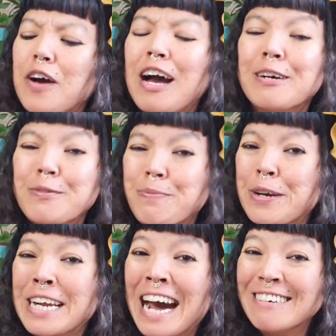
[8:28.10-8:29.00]
how
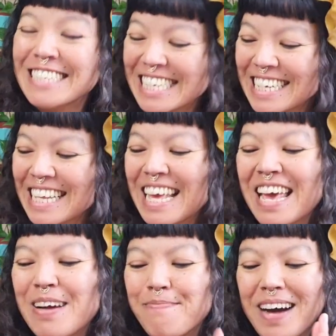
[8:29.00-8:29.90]
to pronounce it.
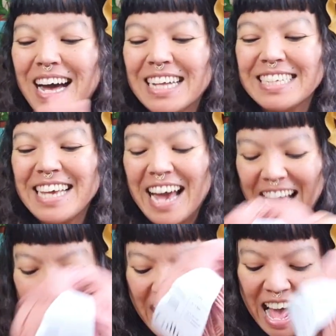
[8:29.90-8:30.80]
But yeah,
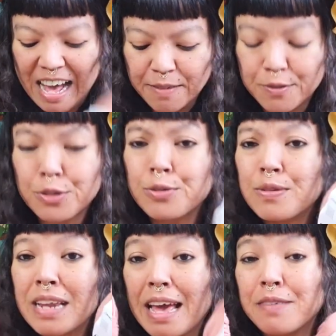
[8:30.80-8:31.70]
I have two
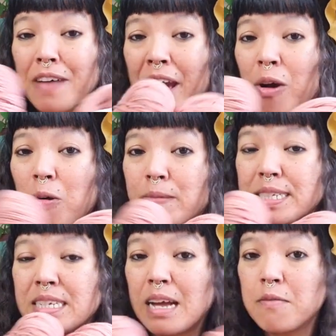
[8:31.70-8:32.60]
left. I hope it's
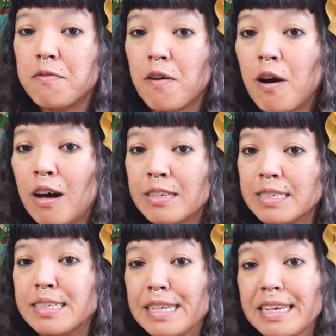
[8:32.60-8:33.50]
enough for the
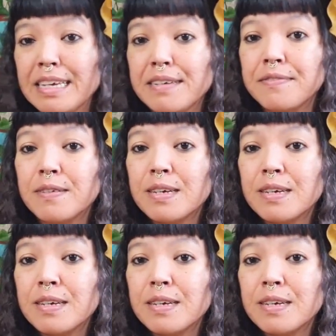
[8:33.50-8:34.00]
sleeve.